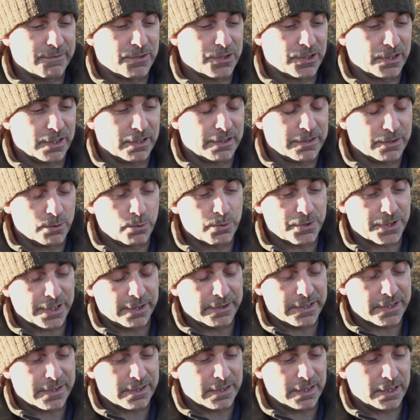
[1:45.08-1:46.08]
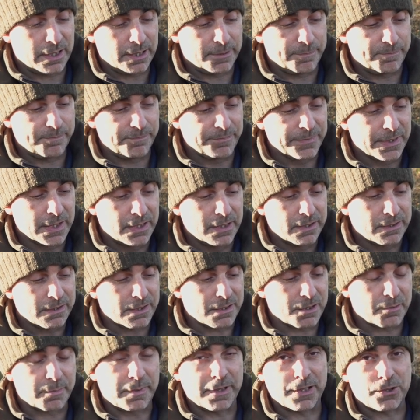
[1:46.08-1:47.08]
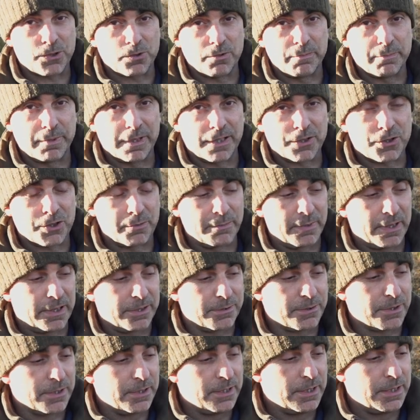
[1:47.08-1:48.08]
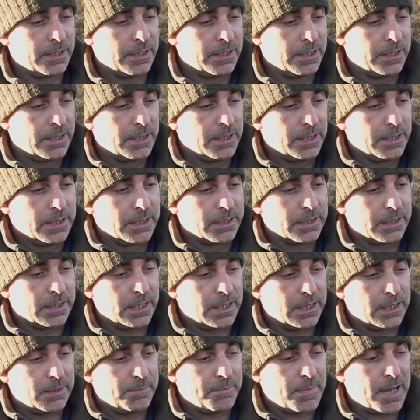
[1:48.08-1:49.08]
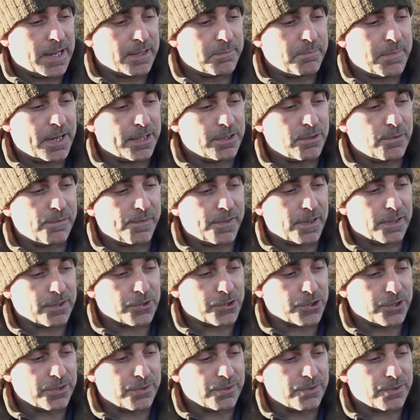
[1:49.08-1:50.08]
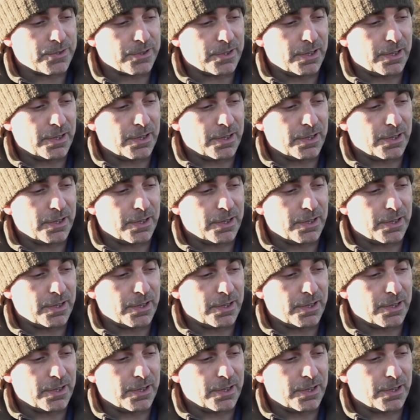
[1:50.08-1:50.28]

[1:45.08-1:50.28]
vision. And also, it um, does the picture-in-picture mode. The main menu functions